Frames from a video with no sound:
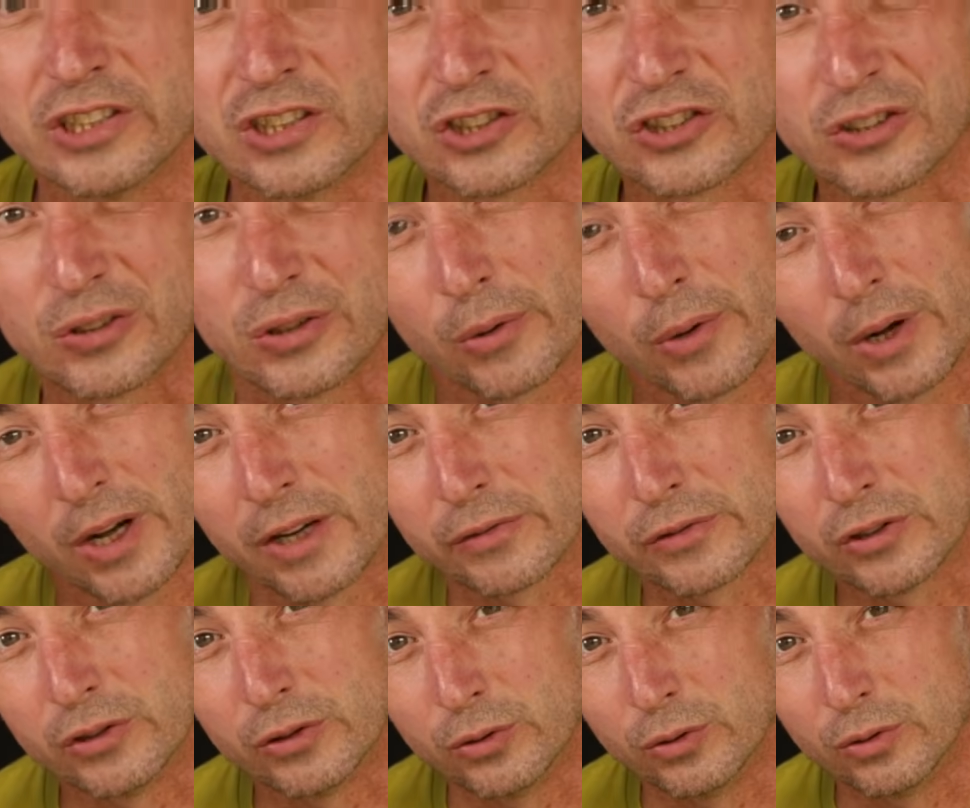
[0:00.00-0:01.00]
the soil
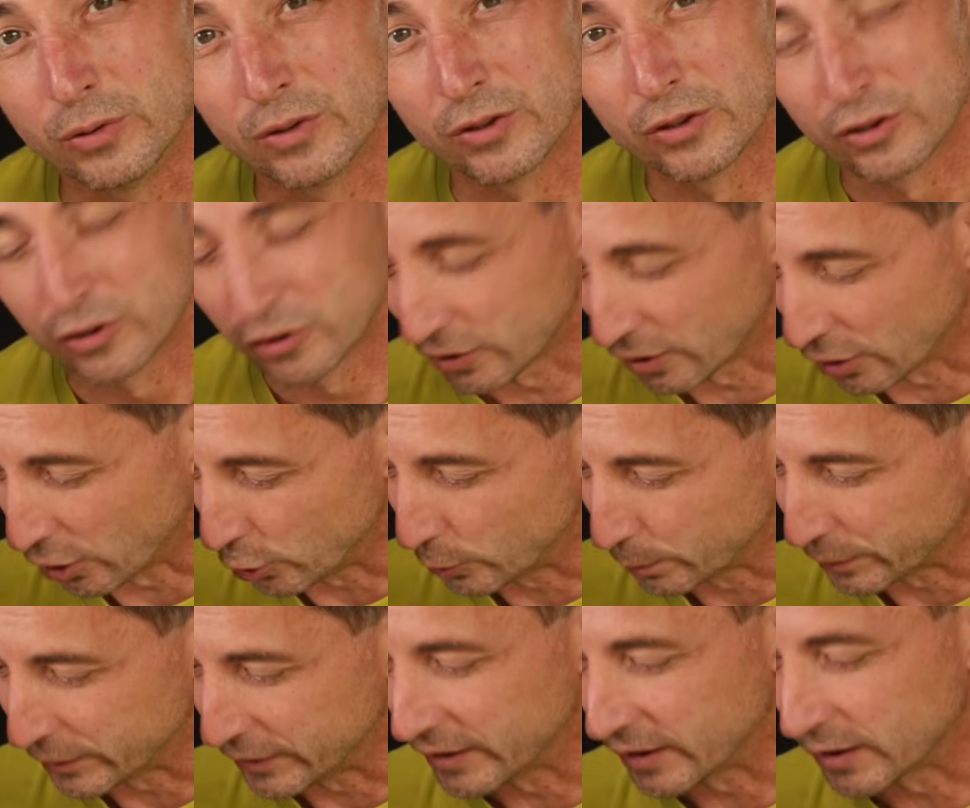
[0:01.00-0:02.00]
after you
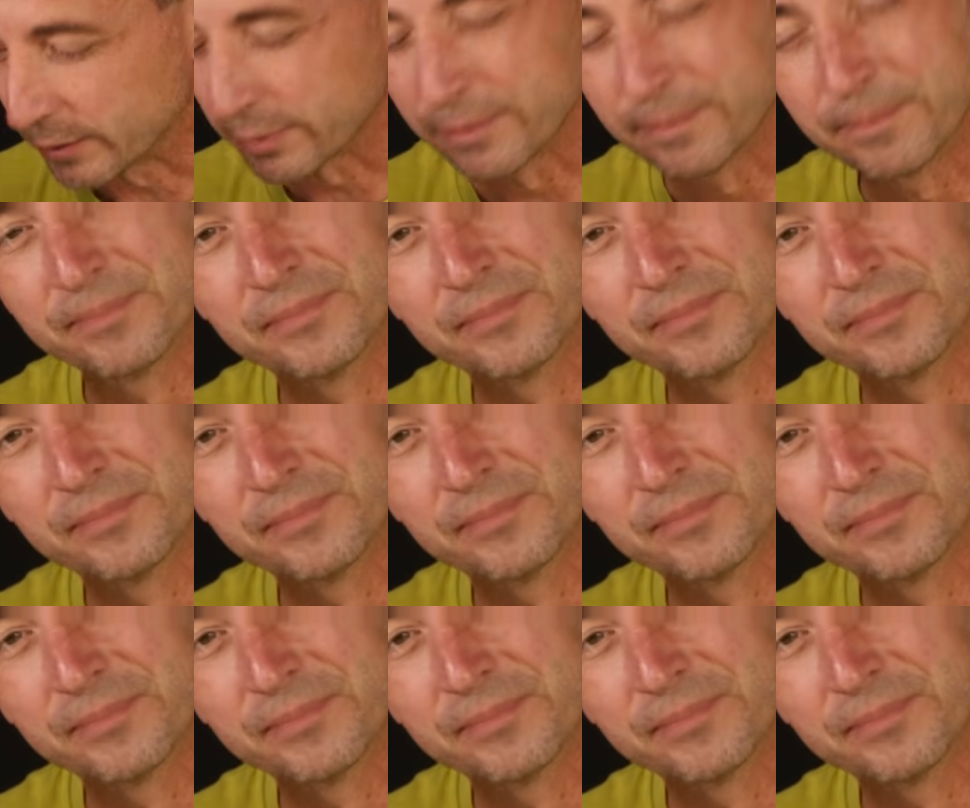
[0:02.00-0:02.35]
open it up.